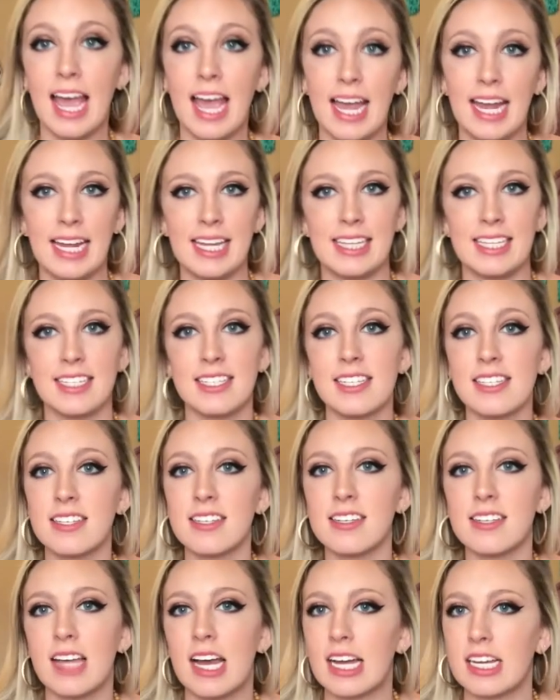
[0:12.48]
And this
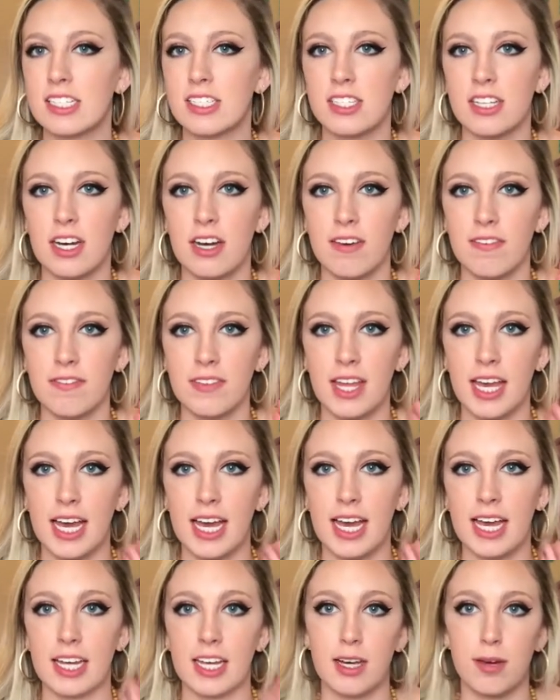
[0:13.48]
isn't like stuff
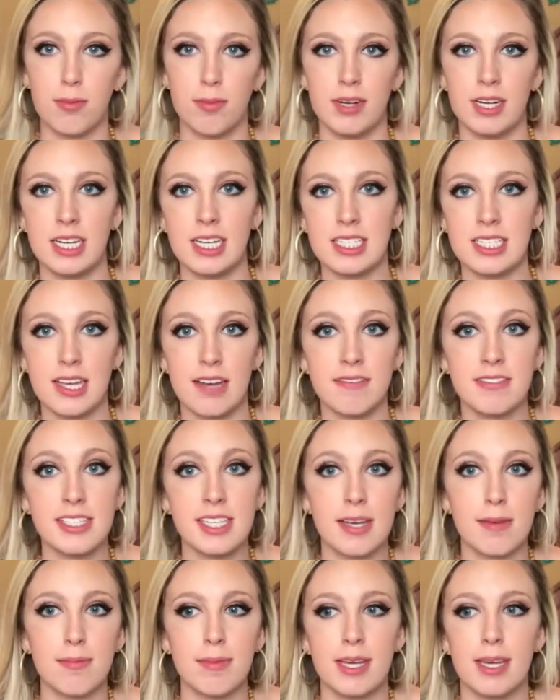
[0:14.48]
that companies have
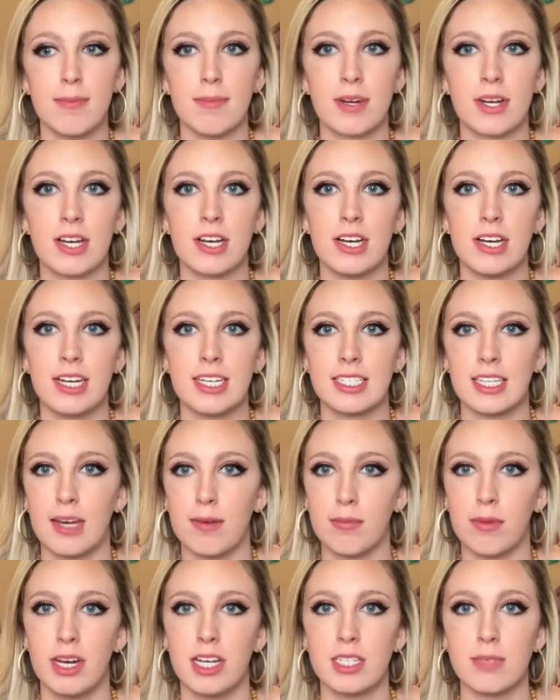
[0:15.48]
sent me because
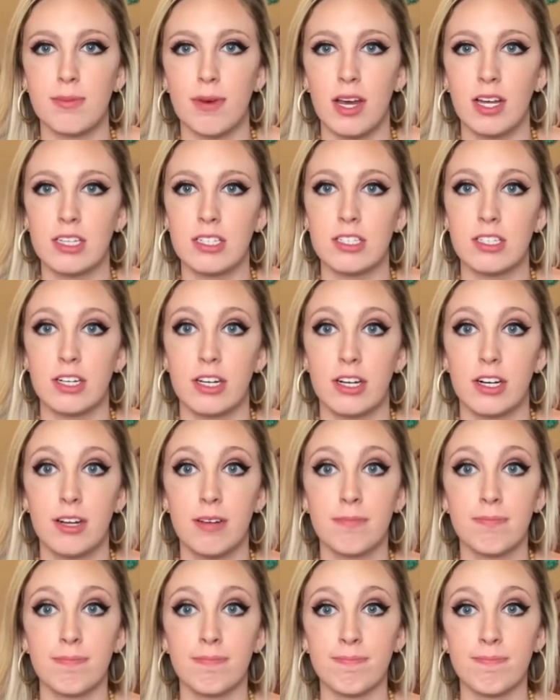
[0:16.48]
I'm not sponsored